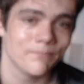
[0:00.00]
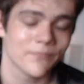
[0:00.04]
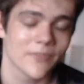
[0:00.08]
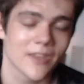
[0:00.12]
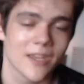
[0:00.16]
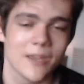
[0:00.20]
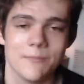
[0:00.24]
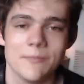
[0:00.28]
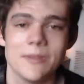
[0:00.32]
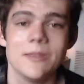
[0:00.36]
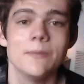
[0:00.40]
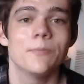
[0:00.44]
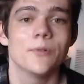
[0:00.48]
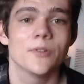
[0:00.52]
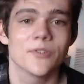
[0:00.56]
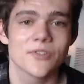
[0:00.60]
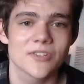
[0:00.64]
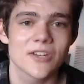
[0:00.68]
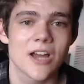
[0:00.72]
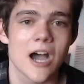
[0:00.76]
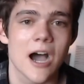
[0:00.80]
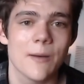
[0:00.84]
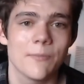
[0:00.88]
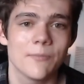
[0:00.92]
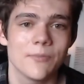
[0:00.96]
people
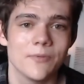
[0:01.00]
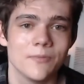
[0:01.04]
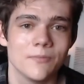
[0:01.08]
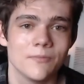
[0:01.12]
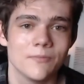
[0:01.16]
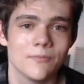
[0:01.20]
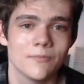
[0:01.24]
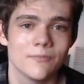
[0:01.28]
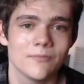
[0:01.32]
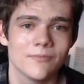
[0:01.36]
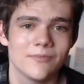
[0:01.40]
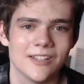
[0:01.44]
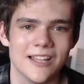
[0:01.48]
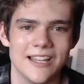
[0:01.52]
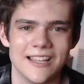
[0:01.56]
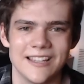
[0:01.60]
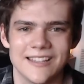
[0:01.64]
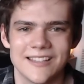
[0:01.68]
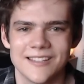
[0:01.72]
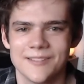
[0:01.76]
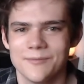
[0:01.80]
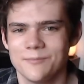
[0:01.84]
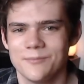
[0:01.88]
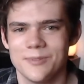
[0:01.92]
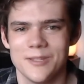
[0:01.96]
stop,
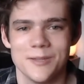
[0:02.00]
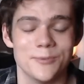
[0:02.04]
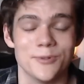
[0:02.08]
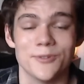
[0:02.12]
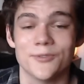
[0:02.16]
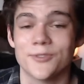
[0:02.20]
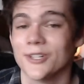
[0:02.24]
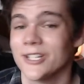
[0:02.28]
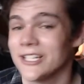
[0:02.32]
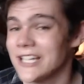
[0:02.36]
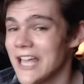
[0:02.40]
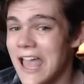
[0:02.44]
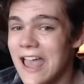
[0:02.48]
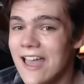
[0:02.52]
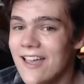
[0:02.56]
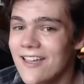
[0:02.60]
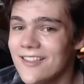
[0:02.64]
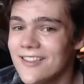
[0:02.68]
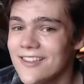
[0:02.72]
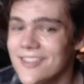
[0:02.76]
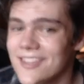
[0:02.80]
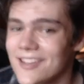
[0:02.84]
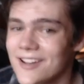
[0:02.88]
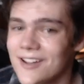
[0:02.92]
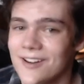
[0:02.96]
like, people forget,
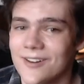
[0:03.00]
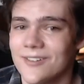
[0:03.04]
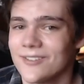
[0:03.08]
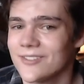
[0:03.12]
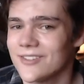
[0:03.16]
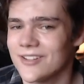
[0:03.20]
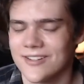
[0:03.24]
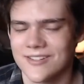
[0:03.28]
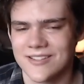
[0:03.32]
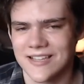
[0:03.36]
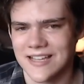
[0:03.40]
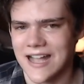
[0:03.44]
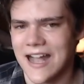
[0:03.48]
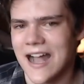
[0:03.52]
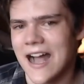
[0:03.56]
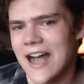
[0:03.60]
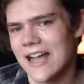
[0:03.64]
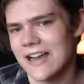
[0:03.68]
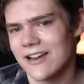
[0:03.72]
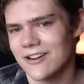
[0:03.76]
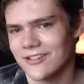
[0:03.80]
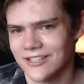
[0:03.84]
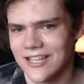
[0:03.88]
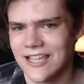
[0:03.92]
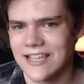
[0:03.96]
you know, there's like a
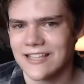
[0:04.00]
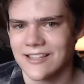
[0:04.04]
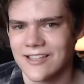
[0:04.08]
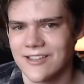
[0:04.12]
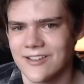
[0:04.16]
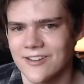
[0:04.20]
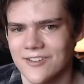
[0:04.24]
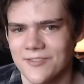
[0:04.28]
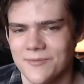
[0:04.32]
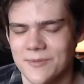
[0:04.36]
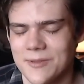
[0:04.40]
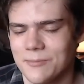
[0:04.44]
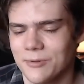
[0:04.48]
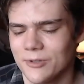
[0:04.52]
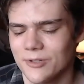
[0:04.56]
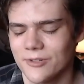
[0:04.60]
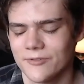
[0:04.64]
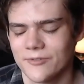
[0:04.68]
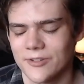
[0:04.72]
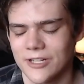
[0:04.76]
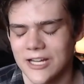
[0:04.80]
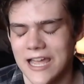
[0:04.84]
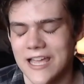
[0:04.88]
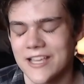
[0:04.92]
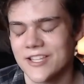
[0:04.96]
higher likelihood of people to
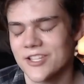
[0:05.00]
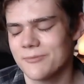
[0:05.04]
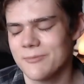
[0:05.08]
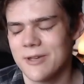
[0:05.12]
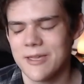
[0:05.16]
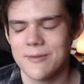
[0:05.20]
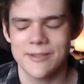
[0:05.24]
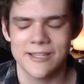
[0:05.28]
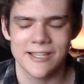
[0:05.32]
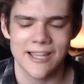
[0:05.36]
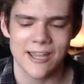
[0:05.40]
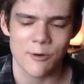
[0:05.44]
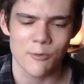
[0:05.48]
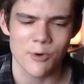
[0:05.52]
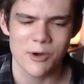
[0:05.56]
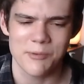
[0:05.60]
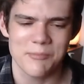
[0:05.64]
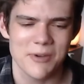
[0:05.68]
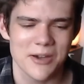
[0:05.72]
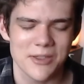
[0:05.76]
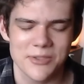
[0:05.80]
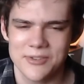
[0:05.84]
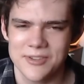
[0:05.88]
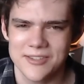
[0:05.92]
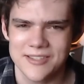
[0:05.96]
forget. So maybe like 1
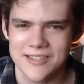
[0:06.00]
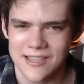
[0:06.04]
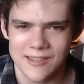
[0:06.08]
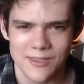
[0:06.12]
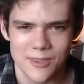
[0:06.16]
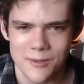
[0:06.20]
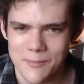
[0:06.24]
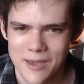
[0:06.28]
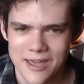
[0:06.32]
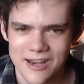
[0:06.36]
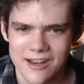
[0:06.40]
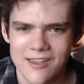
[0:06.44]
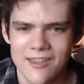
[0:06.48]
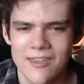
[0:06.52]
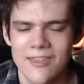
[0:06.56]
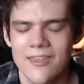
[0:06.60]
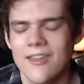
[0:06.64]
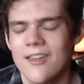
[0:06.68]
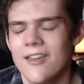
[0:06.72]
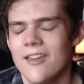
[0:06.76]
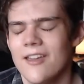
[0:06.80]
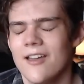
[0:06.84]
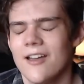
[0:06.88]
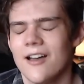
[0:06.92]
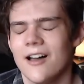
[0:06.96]
month is like the meta.
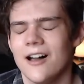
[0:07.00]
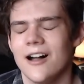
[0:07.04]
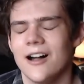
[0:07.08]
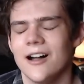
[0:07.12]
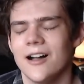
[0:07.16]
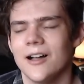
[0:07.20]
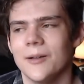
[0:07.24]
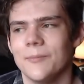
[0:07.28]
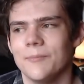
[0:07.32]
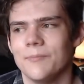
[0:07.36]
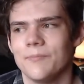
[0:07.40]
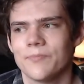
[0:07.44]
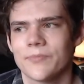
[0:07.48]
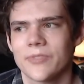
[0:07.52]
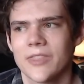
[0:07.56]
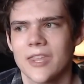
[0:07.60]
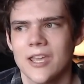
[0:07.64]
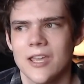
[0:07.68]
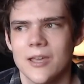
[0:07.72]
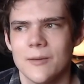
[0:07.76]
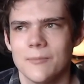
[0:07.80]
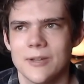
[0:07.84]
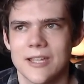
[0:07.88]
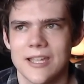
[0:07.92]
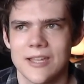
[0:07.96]

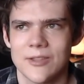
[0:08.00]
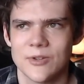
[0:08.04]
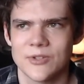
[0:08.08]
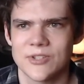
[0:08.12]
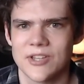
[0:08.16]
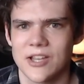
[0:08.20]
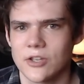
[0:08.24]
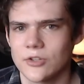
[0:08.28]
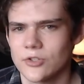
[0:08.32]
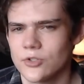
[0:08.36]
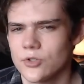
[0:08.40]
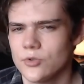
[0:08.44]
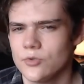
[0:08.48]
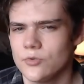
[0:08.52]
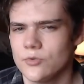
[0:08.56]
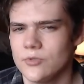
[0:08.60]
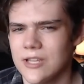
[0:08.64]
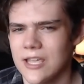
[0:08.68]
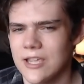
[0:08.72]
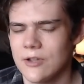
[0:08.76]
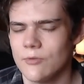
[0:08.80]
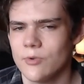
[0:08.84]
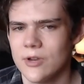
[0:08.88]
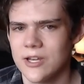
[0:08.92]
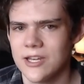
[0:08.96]
But yeah, there's like a
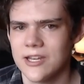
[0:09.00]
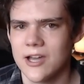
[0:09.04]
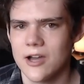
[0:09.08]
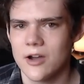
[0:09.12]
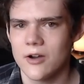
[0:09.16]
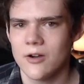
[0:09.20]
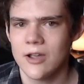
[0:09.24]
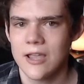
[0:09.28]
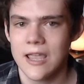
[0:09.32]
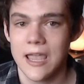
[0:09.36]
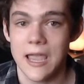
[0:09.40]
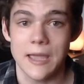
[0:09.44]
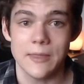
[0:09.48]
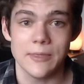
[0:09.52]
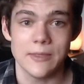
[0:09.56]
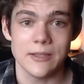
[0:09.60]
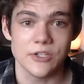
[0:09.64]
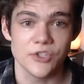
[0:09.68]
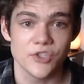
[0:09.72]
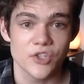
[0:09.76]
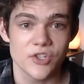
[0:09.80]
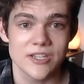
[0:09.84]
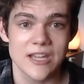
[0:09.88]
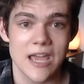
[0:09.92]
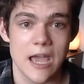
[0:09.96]
2-day window, and they
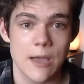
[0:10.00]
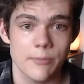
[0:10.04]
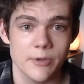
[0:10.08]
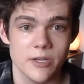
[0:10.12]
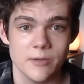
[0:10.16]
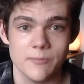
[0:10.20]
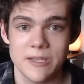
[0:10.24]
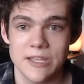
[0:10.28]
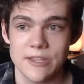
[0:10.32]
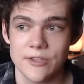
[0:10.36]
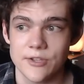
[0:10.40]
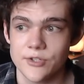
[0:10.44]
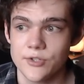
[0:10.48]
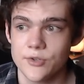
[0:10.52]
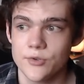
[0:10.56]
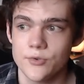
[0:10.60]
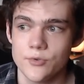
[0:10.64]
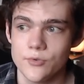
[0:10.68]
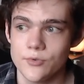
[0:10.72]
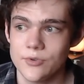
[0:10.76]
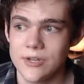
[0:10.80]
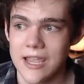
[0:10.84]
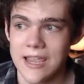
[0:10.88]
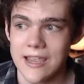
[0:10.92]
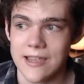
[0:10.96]
just happen to be the
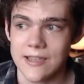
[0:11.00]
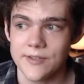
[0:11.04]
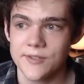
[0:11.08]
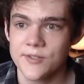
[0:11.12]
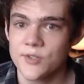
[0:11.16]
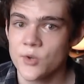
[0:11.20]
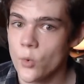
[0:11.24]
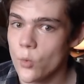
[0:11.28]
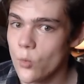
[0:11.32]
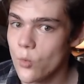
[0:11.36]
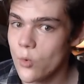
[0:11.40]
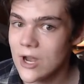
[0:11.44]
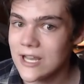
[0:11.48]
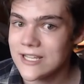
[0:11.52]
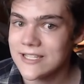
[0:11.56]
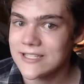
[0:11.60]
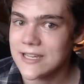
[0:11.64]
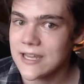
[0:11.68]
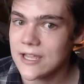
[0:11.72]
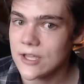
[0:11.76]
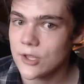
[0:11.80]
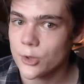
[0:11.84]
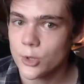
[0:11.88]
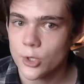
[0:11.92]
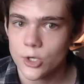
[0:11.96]
2 days,
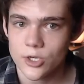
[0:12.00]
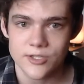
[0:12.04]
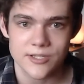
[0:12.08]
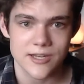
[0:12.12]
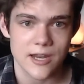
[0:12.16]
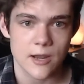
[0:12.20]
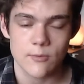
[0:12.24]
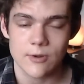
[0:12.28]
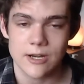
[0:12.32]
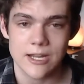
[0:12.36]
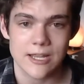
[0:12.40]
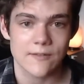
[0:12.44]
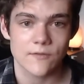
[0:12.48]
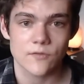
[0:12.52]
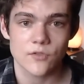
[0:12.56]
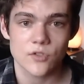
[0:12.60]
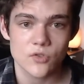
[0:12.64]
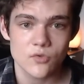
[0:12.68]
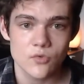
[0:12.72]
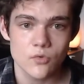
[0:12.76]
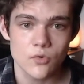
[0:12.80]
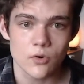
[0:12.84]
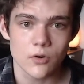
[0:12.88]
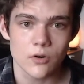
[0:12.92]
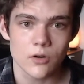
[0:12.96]
Wednesday and Thursday, when I have
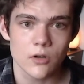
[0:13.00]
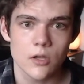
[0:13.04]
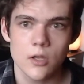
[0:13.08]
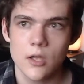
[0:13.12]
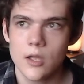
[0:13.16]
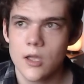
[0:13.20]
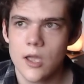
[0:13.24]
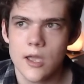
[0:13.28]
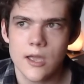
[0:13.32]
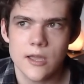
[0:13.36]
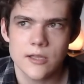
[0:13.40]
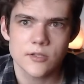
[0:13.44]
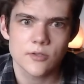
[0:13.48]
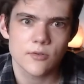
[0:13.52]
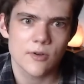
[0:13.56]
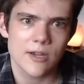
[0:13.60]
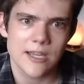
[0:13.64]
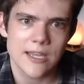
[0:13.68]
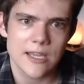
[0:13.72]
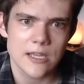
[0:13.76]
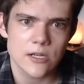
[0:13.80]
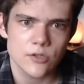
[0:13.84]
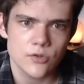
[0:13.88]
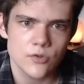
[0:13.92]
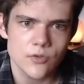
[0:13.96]
school, and so I
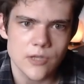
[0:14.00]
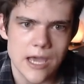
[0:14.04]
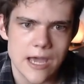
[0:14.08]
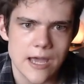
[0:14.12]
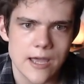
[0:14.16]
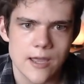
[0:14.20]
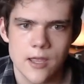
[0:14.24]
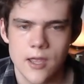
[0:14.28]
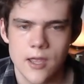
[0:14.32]
can't do that.